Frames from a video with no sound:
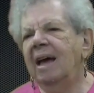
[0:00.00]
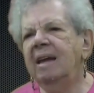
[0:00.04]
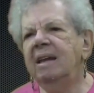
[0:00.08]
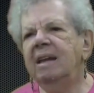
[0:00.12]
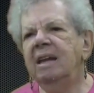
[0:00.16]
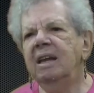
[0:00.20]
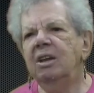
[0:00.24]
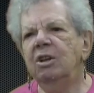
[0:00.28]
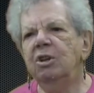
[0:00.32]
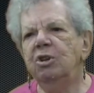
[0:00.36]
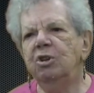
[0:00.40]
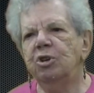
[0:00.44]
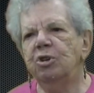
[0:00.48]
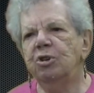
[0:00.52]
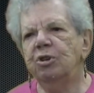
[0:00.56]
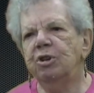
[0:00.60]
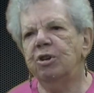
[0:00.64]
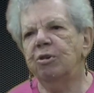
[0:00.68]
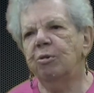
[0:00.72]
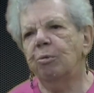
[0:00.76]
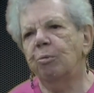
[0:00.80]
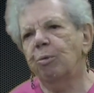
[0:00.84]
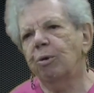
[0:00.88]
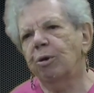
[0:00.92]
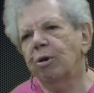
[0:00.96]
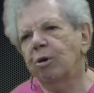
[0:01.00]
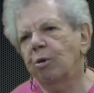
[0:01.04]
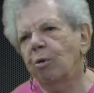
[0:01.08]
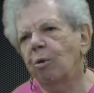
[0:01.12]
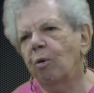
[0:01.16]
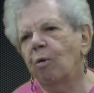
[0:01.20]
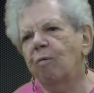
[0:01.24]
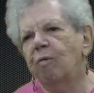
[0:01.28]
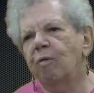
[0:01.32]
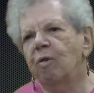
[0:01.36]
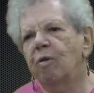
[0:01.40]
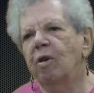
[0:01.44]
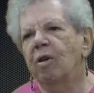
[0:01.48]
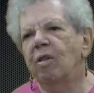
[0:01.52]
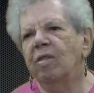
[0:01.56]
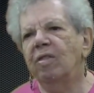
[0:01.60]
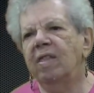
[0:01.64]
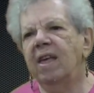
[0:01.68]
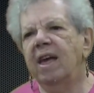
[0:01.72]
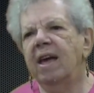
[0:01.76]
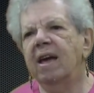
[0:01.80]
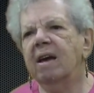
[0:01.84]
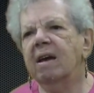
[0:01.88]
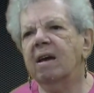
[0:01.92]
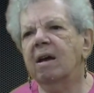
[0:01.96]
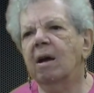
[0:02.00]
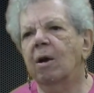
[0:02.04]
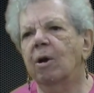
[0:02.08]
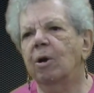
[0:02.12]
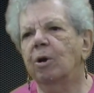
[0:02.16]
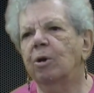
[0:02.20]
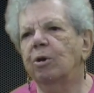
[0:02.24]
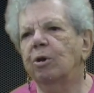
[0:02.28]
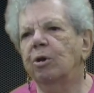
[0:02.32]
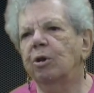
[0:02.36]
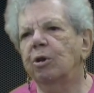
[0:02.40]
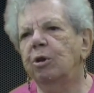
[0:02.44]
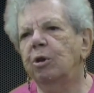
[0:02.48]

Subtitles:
need you to work over in that garden